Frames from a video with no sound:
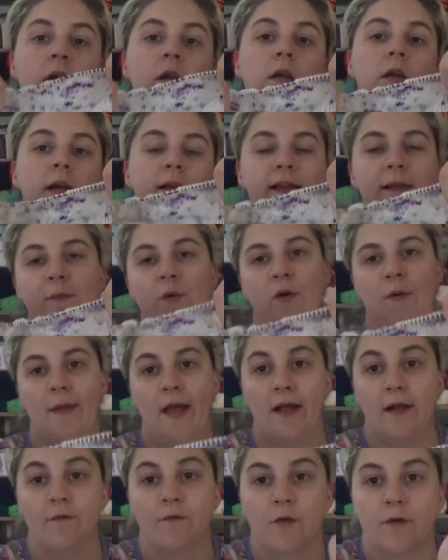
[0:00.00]
I keep going
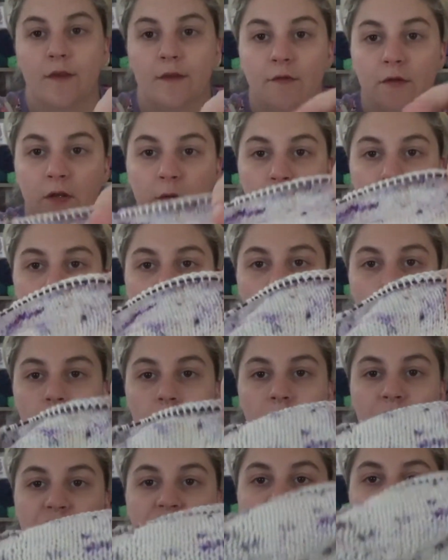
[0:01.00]
back and forth. I really want to order
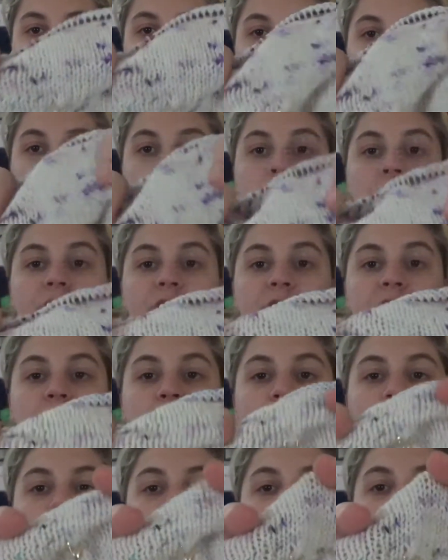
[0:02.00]
a Chiaogu
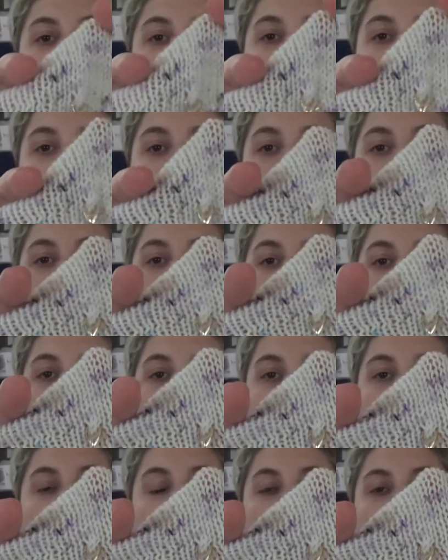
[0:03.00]
interchangeable.
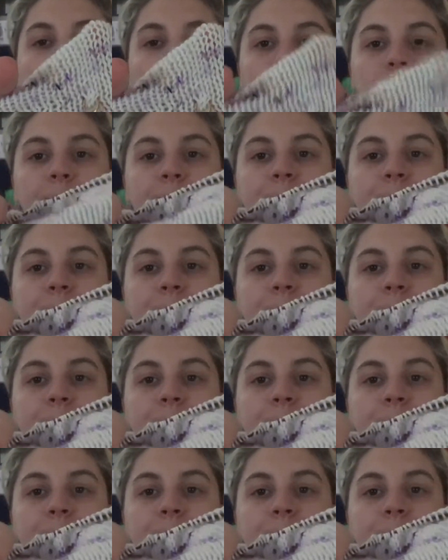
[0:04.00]
But